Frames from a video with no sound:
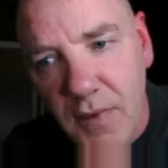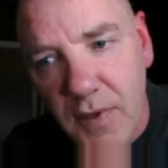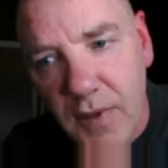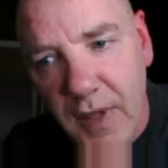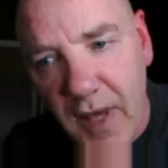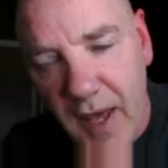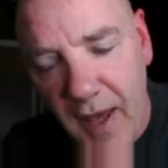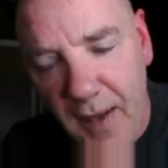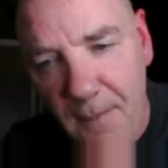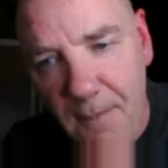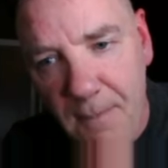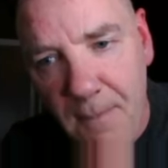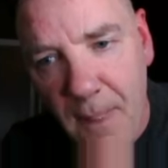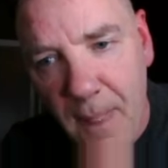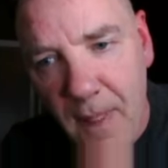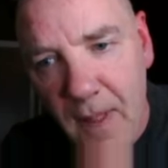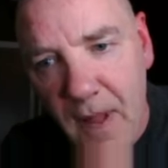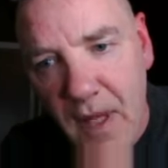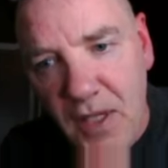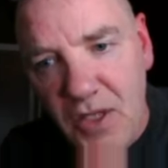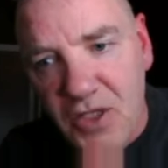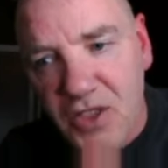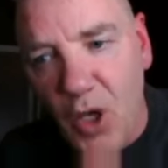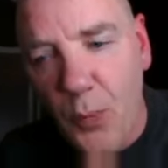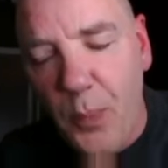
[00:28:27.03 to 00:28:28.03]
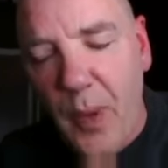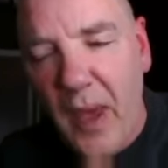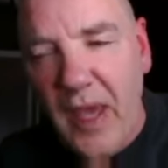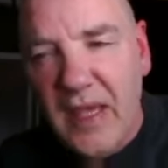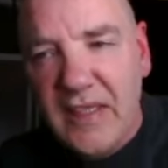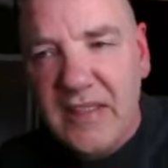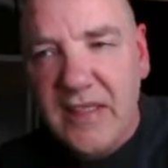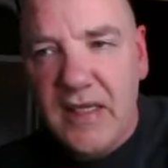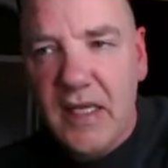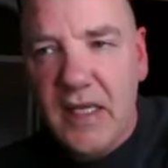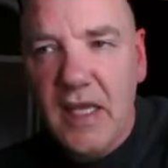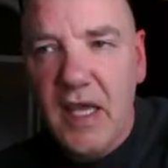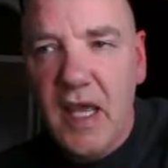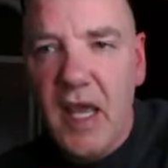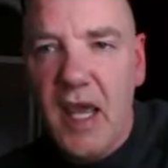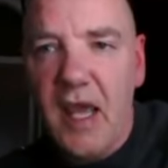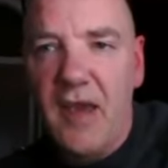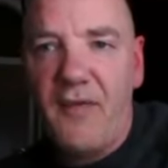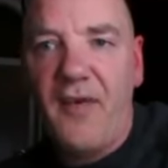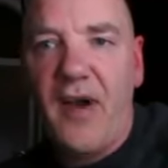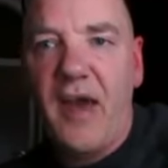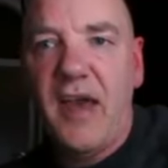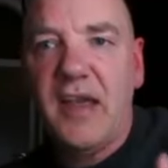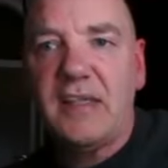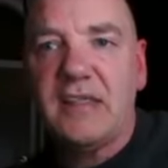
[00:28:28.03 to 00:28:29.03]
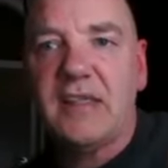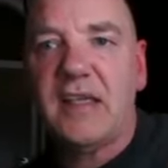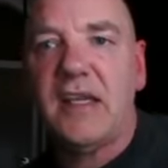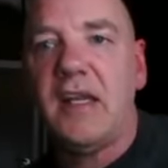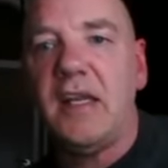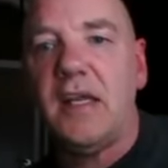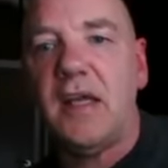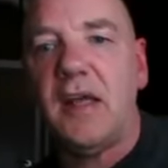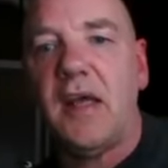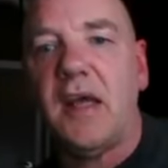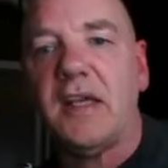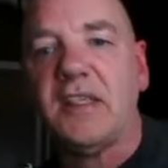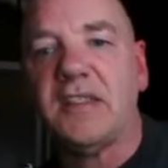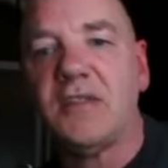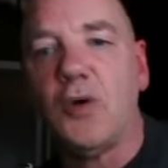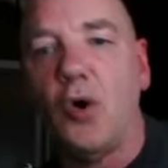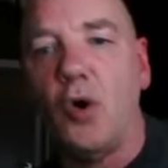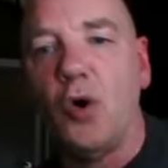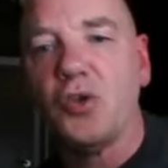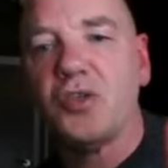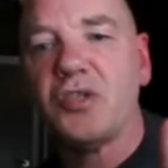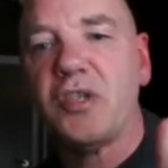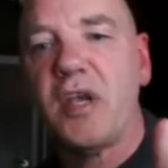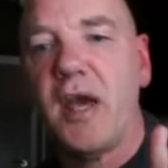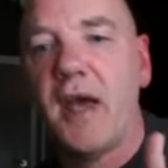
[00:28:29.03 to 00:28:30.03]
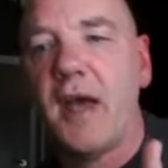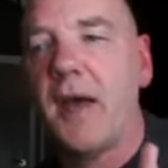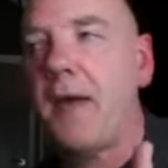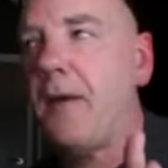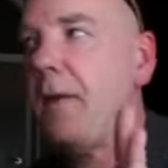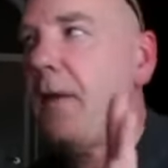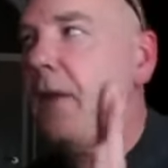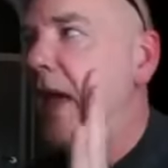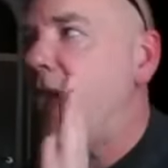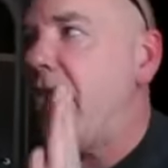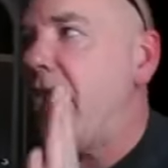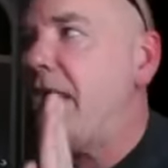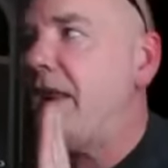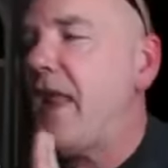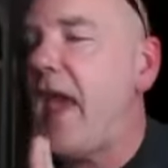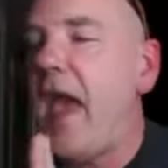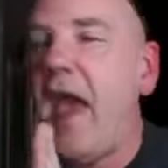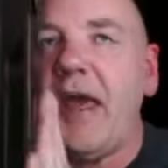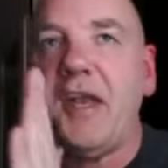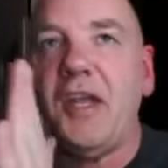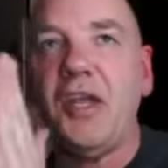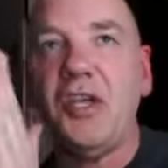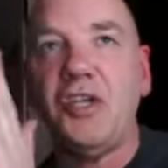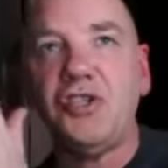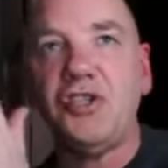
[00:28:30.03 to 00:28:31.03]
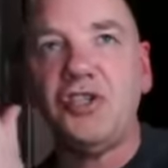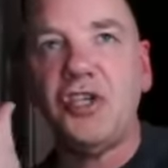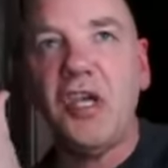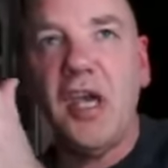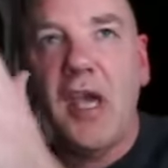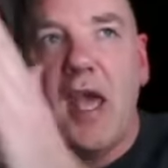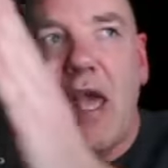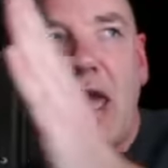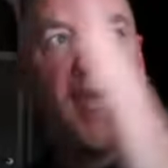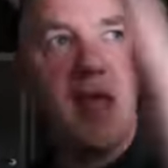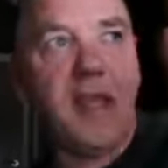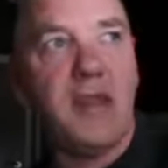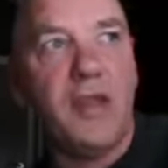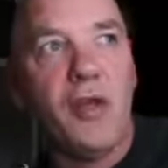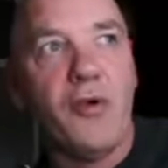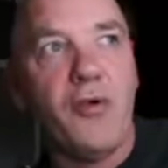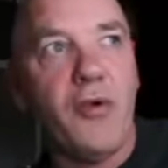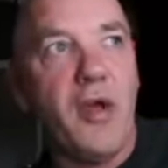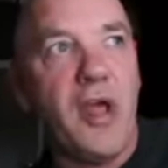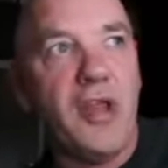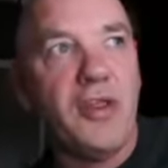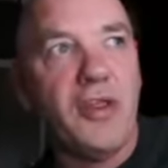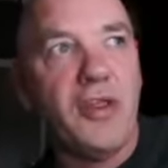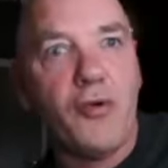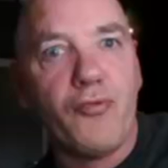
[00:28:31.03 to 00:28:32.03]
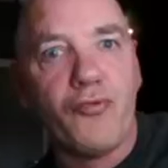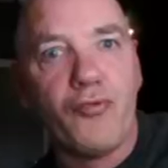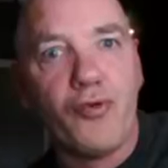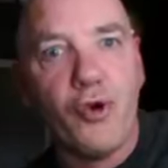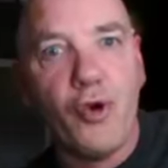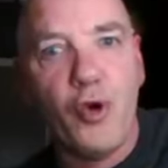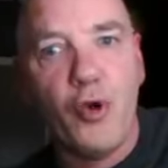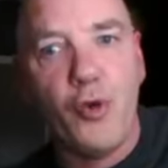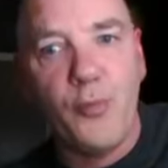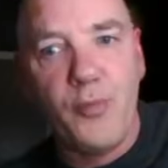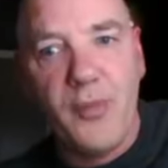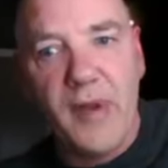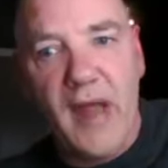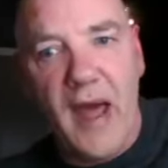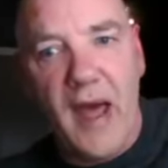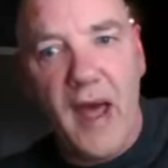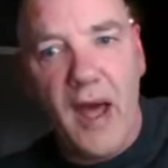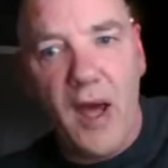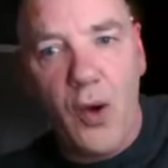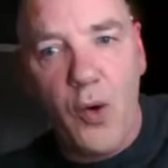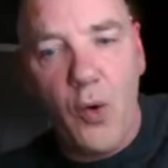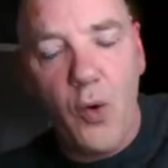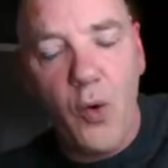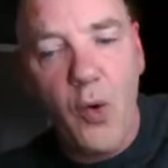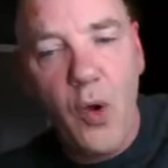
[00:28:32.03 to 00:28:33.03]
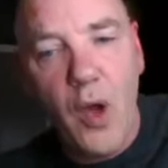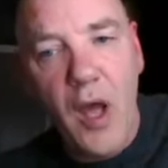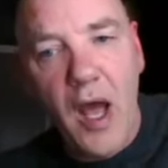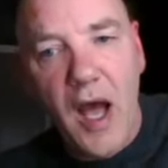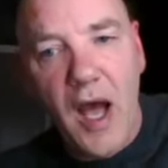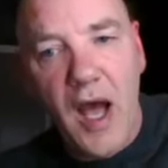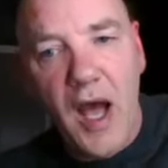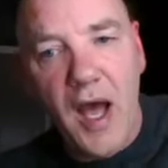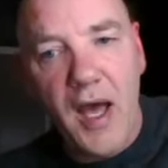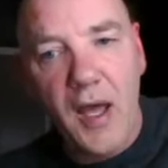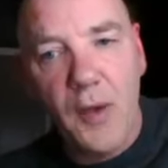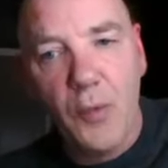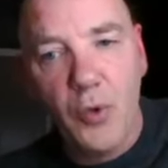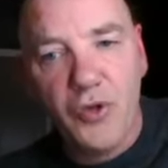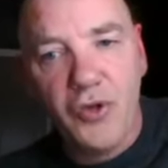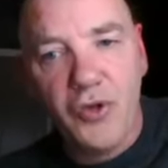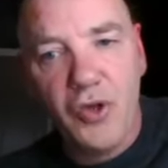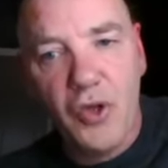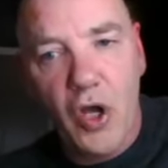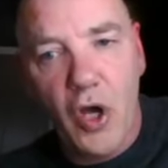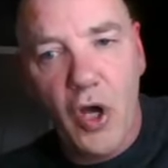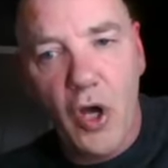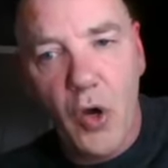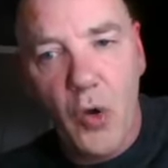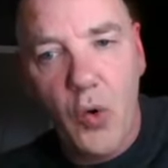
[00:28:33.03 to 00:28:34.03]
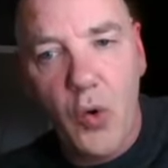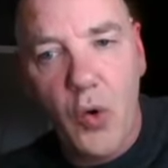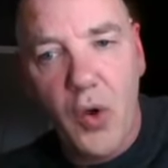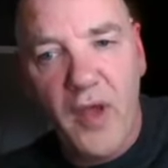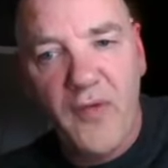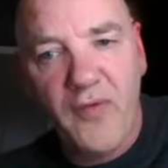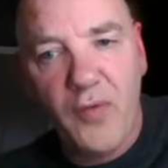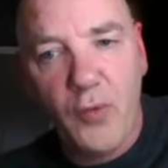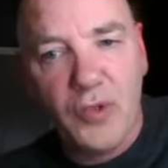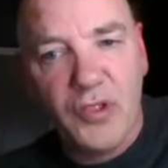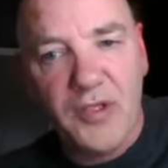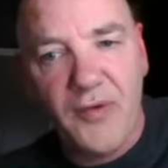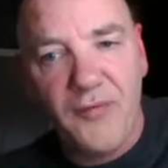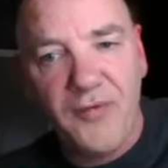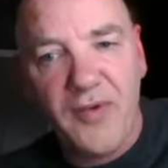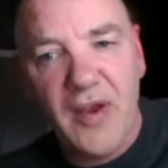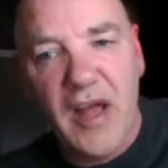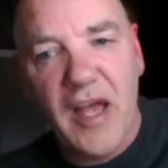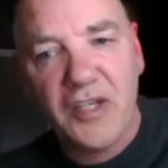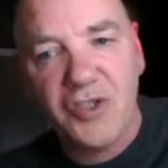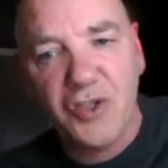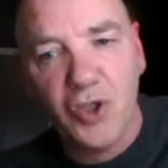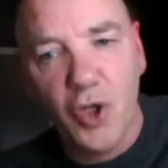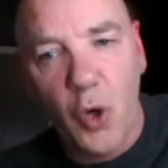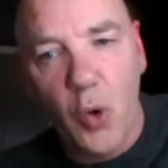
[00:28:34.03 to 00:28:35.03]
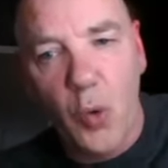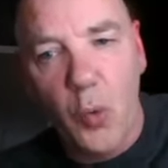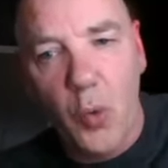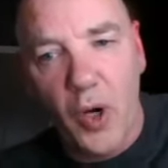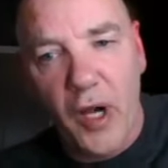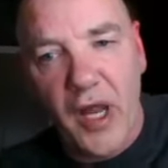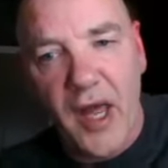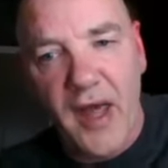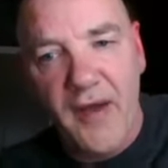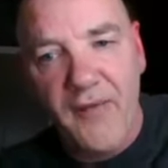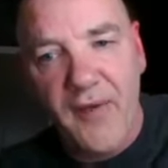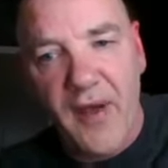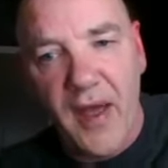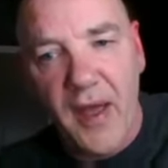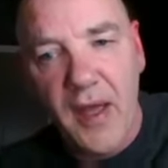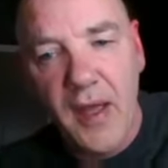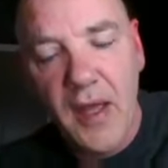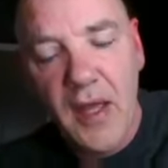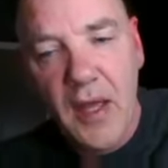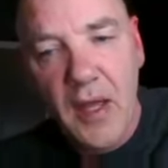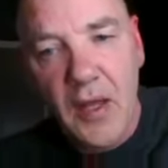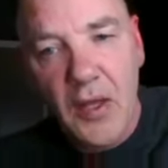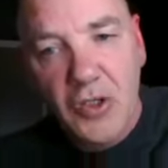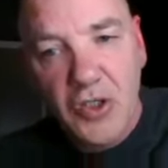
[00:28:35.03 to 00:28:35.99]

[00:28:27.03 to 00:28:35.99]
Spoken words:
Yeah? So basically, if I see a sort of an energy in the room now, I would know if it was a flash or whatever.